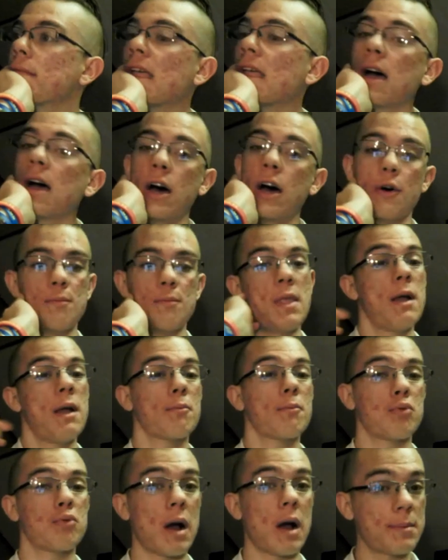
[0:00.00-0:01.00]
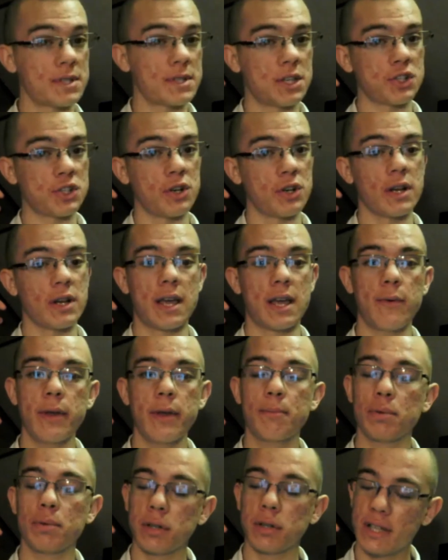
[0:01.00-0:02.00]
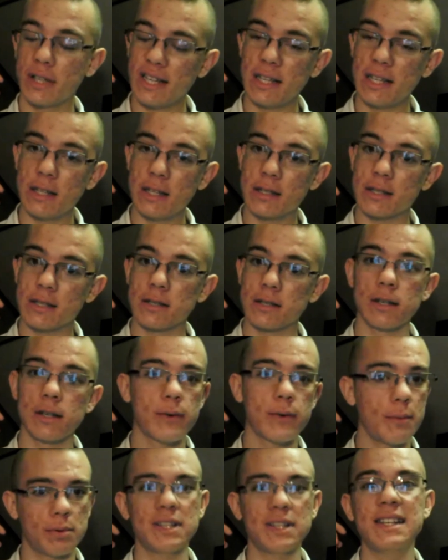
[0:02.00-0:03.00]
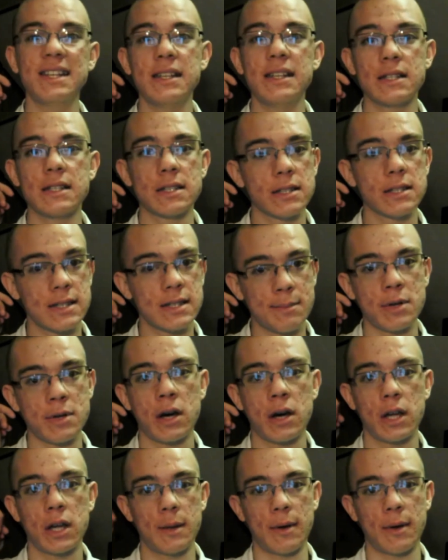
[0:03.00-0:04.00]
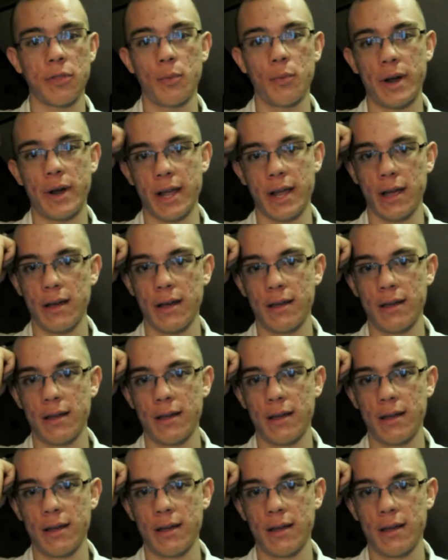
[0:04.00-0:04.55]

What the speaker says: Oh, proposition. Can we please stop talking about the wedding?